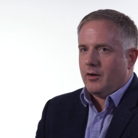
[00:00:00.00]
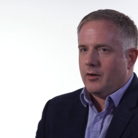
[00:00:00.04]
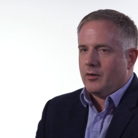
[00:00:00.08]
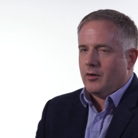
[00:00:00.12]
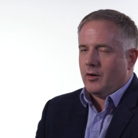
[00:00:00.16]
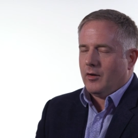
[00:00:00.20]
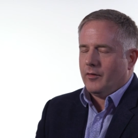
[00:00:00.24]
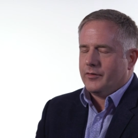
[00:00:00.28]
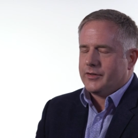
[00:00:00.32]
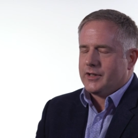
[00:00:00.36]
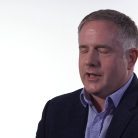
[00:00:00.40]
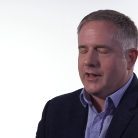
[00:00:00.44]

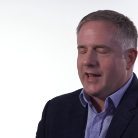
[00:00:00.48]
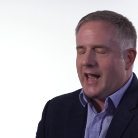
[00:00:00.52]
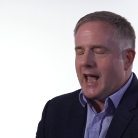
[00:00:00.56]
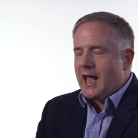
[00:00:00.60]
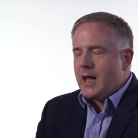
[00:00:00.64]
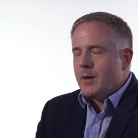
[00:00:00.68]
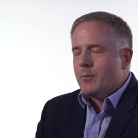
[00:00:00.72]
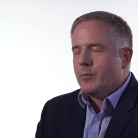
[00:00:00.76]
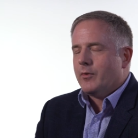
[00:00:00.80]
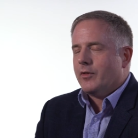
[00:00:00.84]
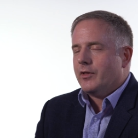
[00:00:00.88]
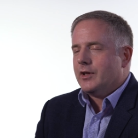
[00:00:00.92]
Obviously, the
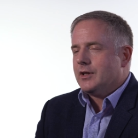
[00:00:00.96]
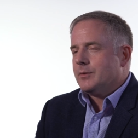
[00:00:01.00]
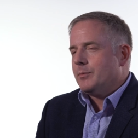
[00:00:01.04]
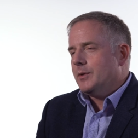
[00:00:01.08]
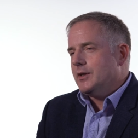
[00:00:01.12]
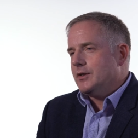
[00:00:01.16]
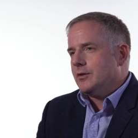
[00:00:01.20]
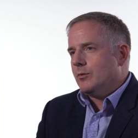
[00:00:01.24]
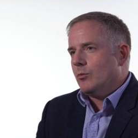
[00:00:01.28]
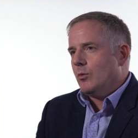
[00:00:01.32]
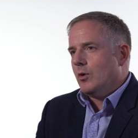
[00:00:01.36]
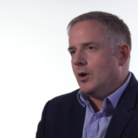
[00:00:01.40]
aim of this
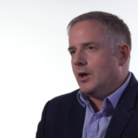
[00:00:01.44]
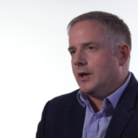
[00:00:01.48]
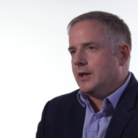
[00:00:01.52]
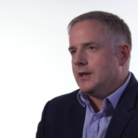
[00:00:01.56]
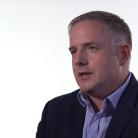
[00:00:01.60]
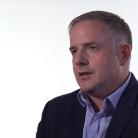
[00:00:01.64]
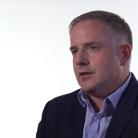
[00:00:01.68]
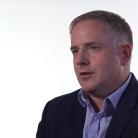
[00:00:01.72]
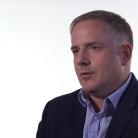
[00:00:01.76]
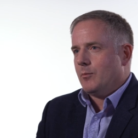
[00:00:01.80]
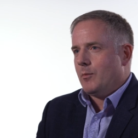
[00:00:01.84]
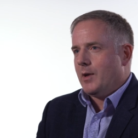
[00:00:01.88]
piece of work is
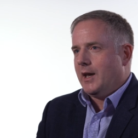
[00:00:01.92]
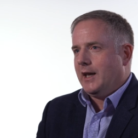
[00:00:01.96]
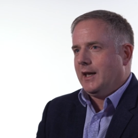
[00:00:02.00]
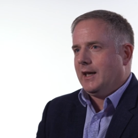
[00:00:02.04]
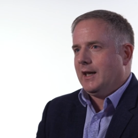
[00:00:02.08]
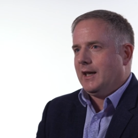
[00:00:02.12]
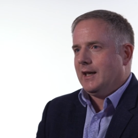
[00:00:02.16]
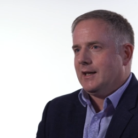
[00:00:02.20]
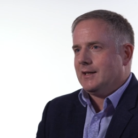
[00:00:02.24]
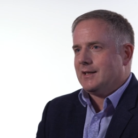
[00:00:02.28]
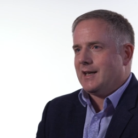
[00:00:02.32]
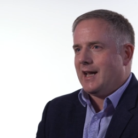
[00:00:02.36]
to make
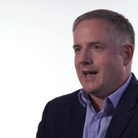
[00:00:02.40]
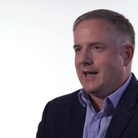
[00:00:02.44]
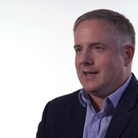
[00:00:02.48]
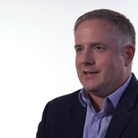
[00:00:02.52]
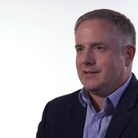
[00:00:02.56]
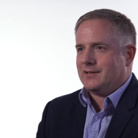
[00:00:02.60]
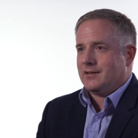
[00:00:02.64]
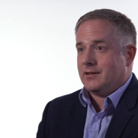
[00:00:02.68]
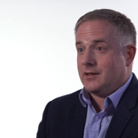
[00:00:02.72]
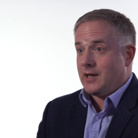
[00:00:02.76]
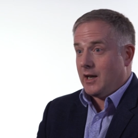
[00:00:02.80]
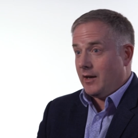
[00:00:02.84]
it
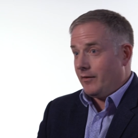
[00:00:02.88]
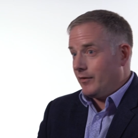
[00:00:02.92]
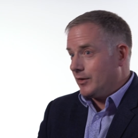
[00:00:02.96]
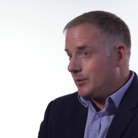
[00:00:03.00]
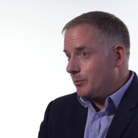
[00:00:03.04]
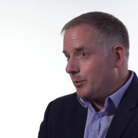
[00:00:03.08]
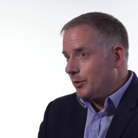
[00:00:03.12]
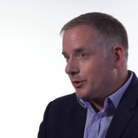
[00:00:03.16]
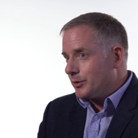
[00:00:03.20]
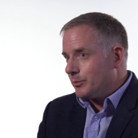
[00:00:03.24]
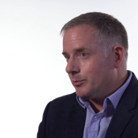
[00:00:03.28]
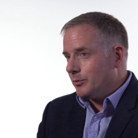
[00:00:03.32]
as safe as
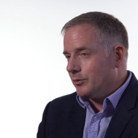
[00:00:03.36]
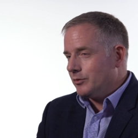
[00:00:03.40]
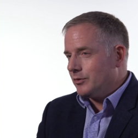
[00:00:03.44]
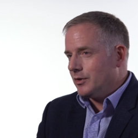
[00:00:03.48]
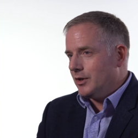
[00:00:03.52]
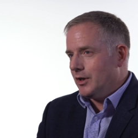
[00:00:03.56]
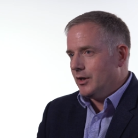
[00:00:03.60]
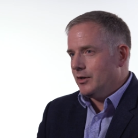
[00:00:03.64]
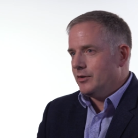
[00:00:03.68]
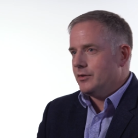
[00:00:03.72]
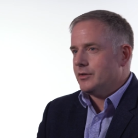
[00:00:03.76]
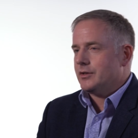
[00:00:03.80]
possible to
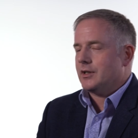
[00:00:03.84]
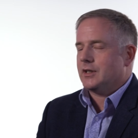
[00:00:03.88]
use,